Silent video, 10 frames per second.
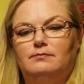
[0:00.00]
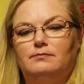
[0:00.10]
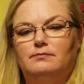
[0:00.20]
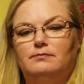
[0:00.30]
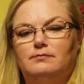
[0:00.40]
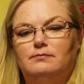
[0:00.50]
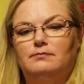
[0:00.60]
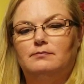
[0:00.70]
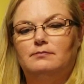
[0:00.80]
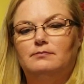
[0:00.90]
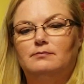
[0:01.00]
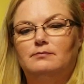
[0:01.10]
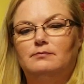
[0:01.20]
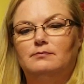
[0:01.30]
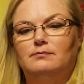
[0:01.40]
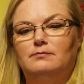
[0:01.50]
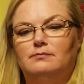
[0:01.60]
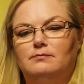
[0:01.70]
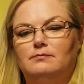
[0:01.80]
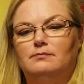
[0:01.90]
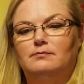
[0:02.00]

The person shown says nothing.